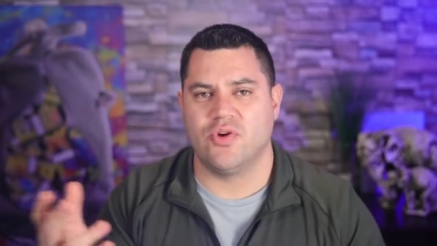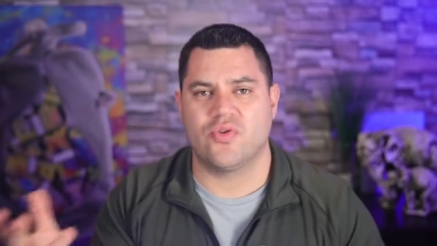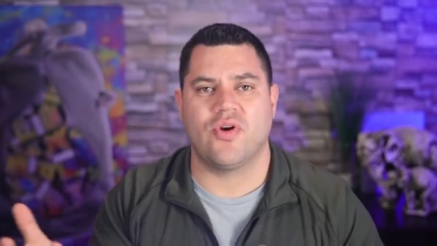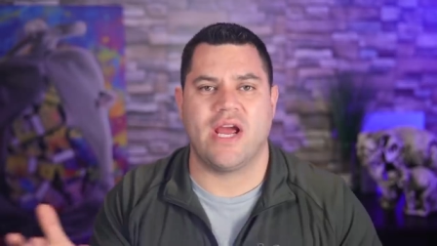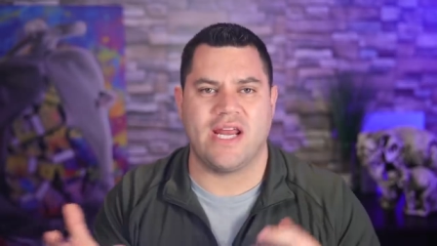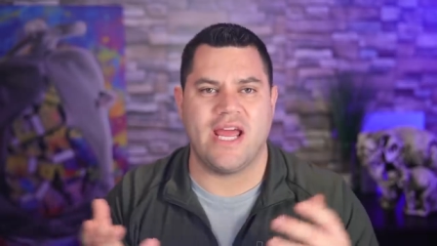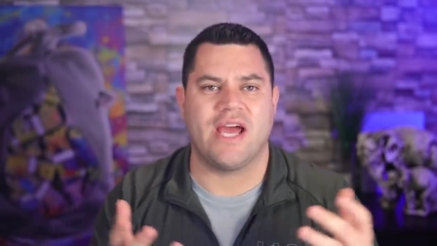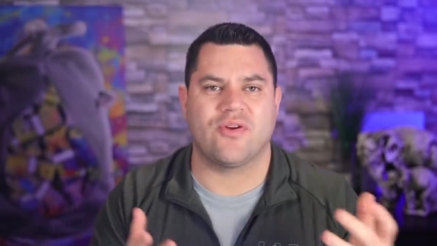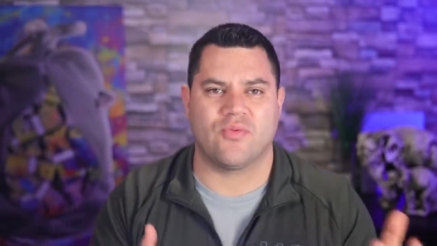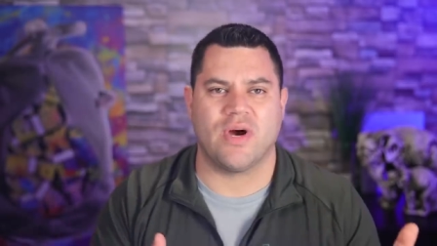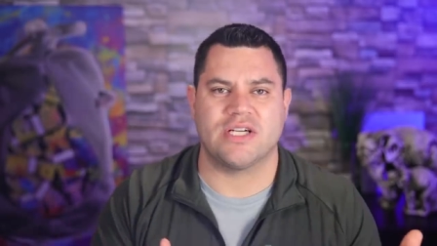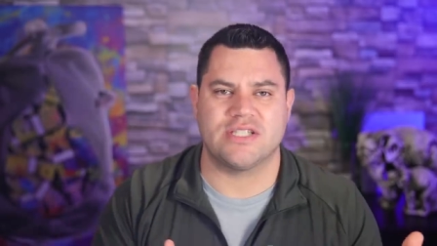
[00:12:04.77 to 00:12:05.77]
Ukraine
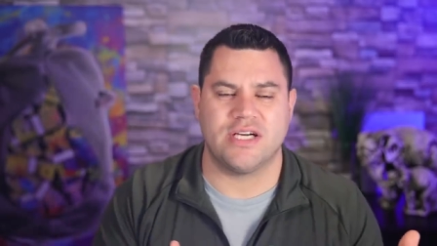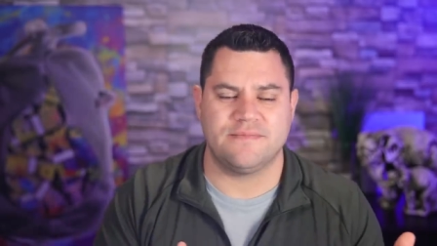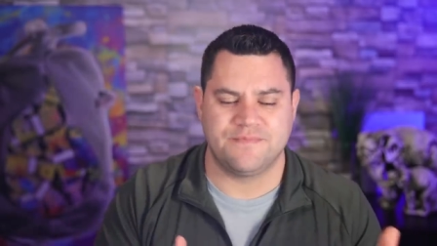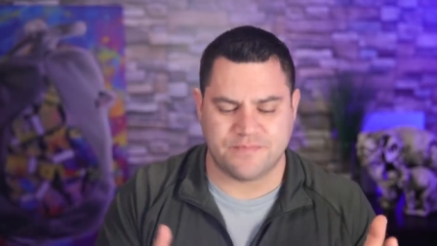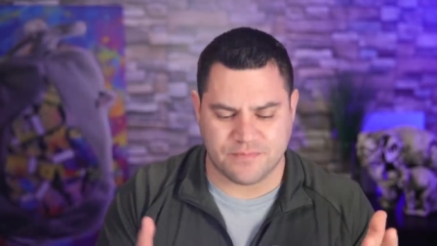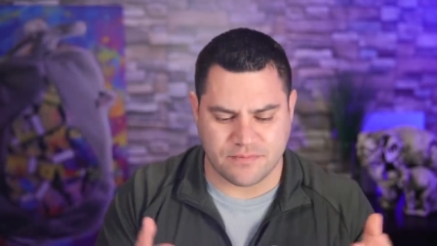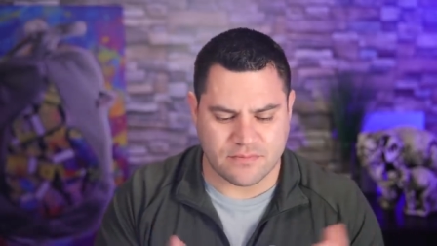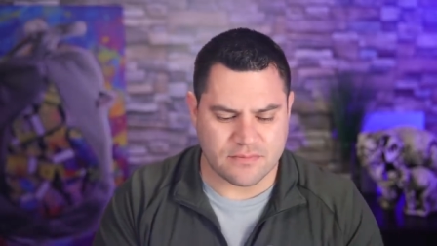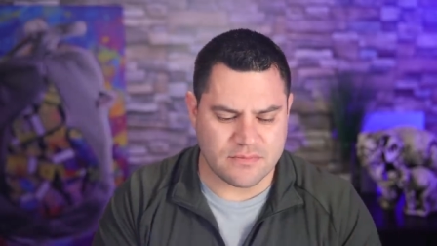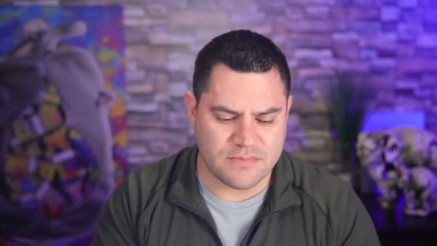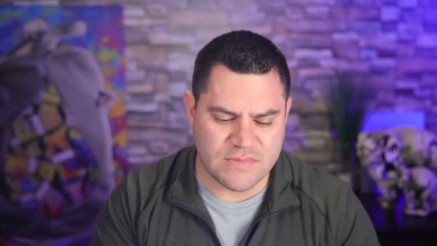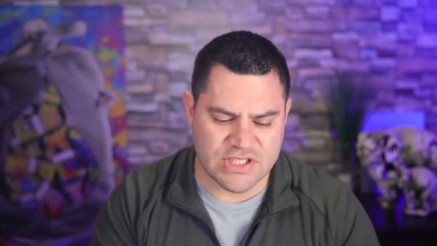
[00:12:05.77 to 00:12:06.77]
and Russia,
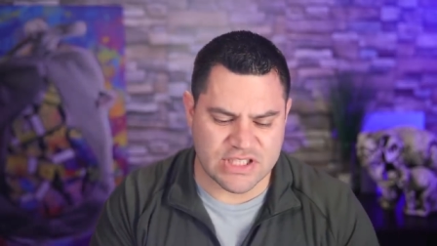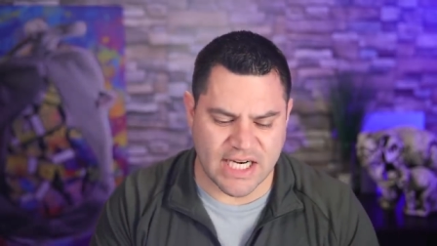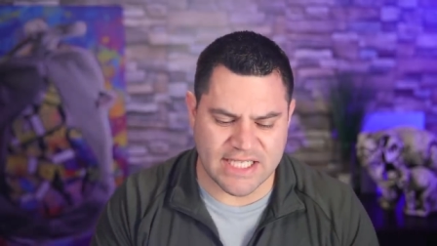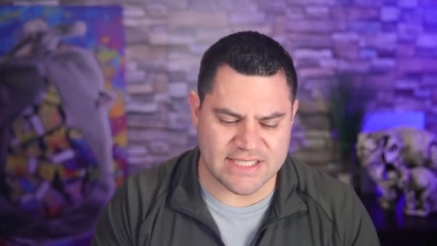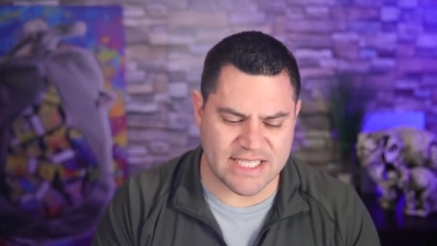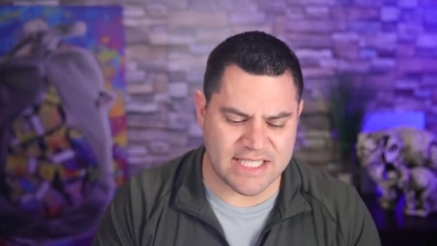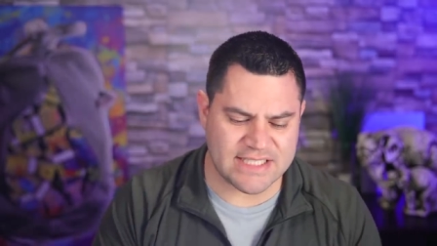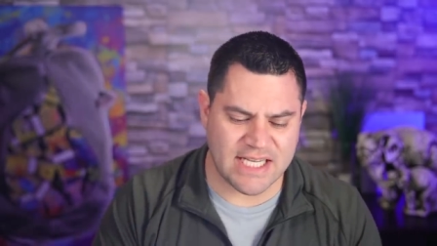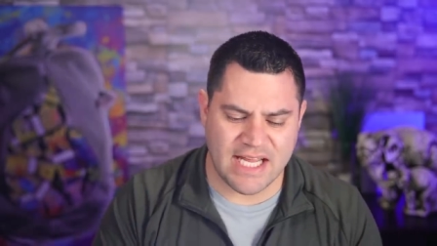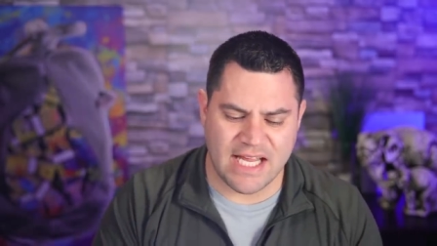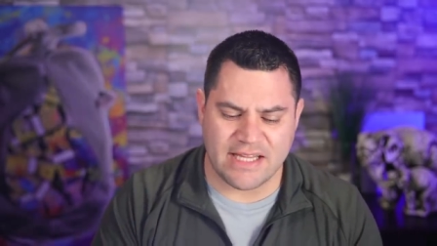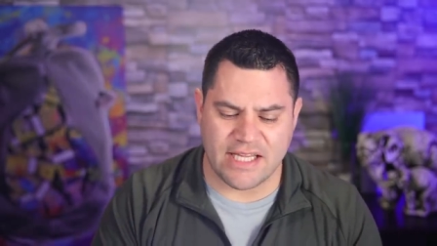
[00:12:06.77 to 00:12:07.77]
China says
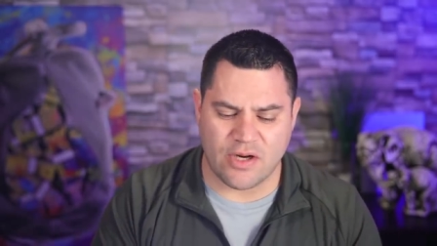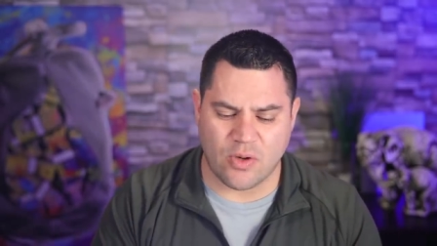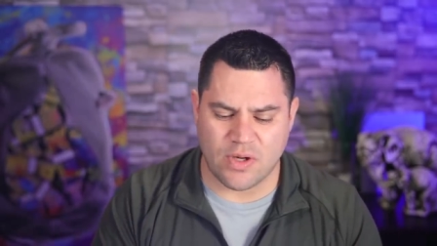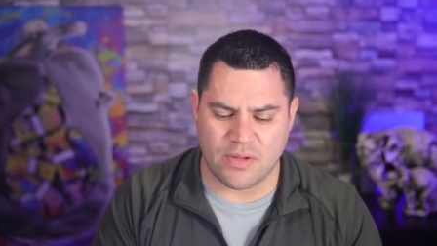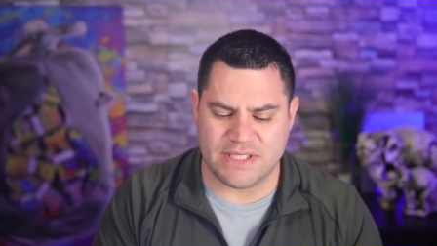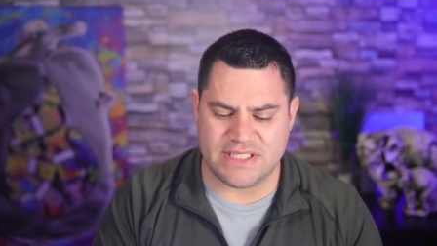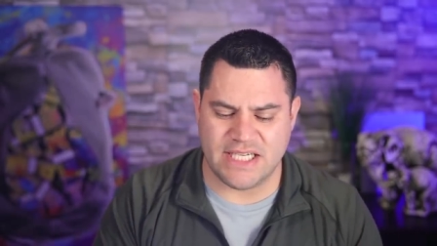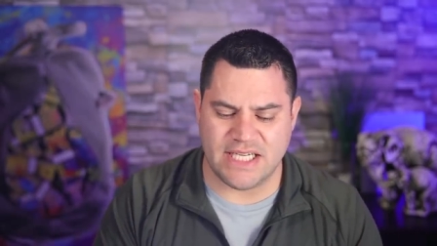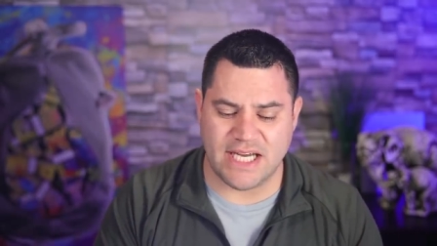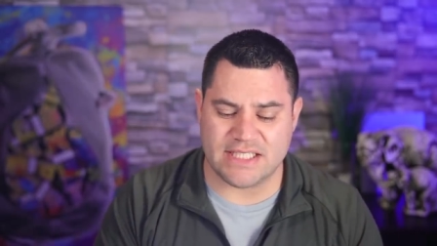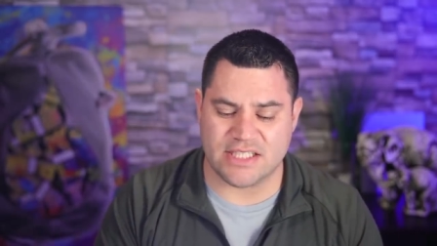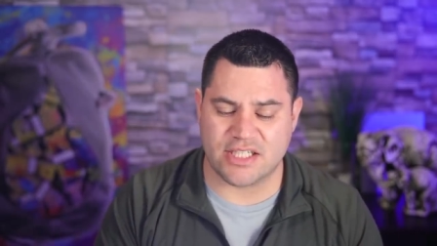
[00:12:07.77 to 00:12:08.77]
they don't want to be seen
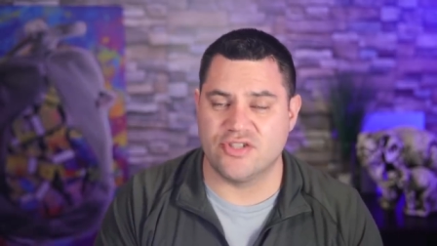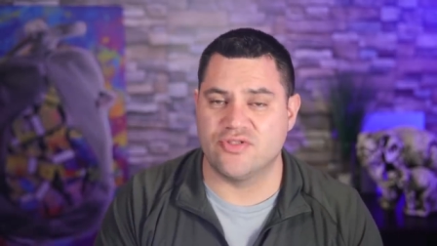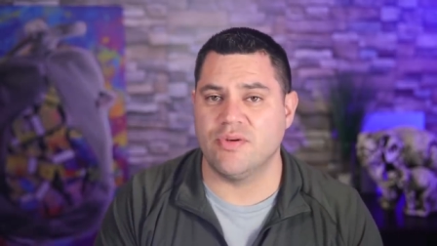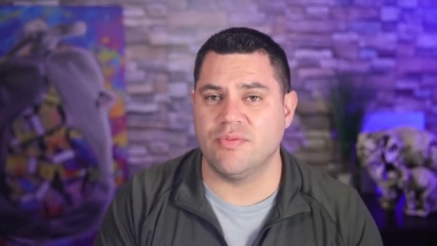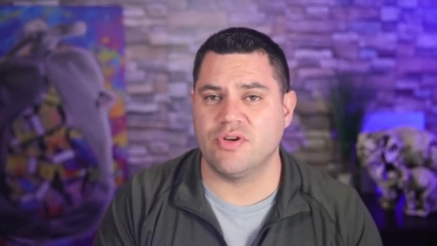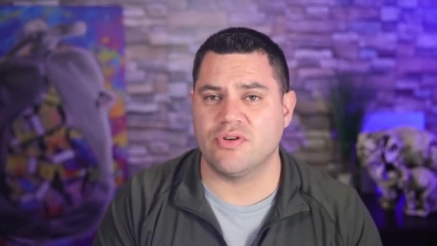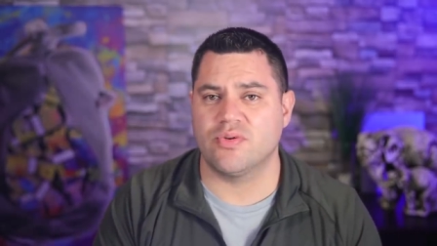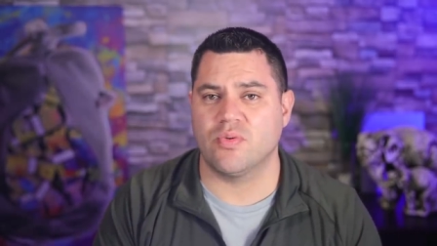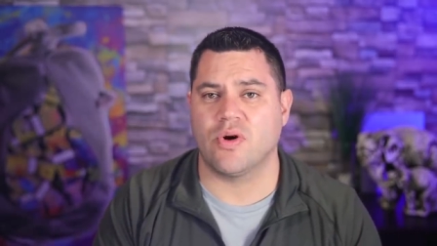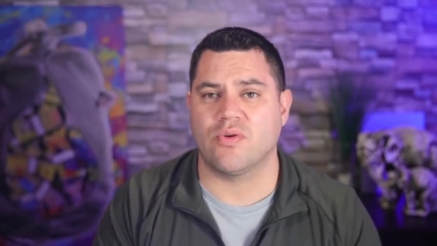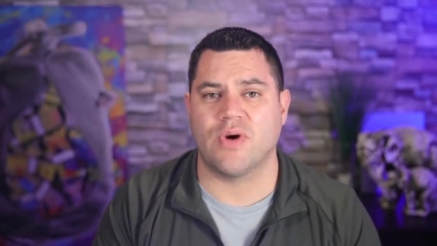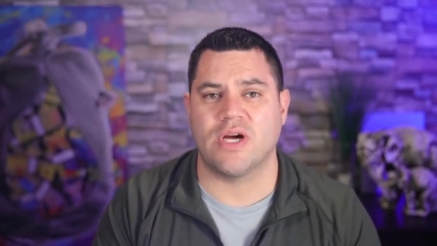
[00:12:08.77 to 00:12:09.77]
as a contributor to
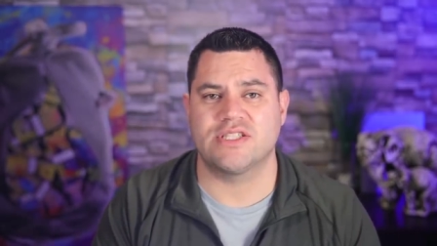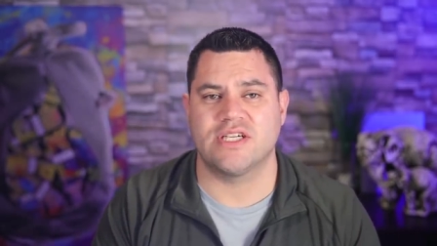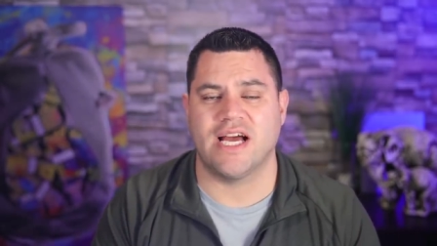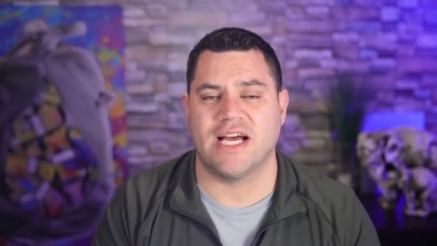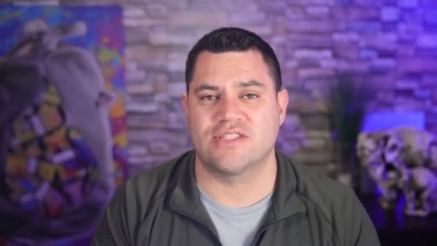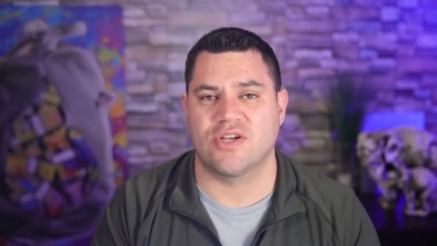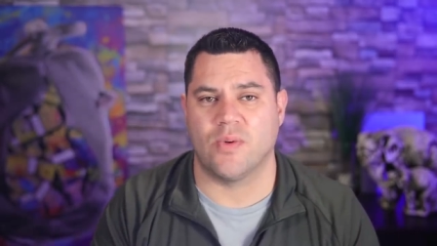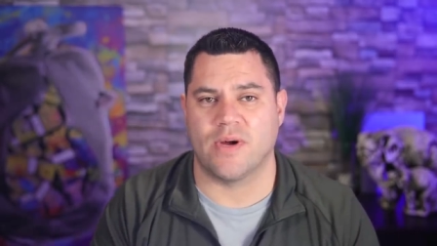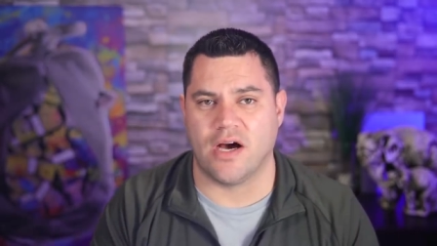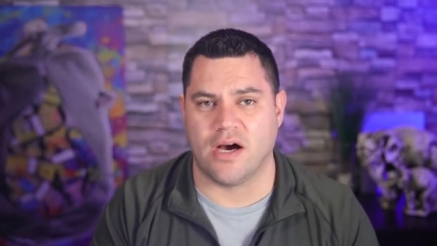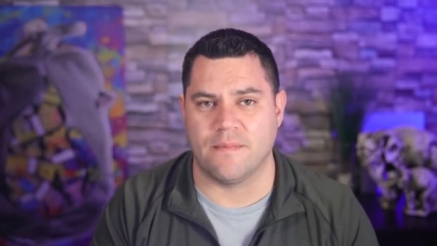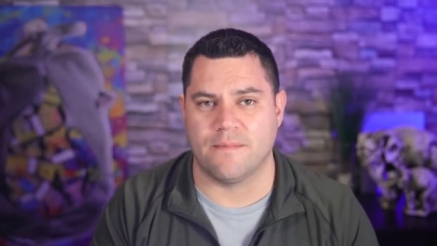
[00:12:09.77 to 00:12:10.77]
what Russia has
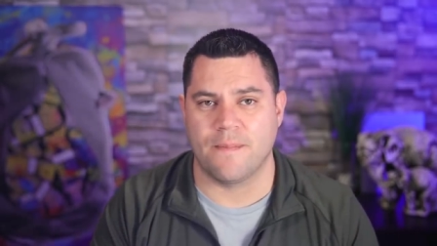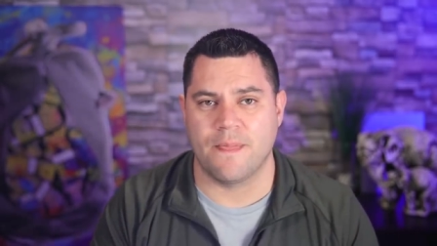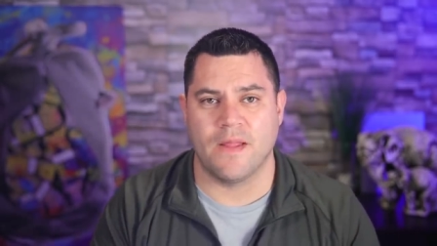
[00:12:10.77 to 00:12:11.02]
going on,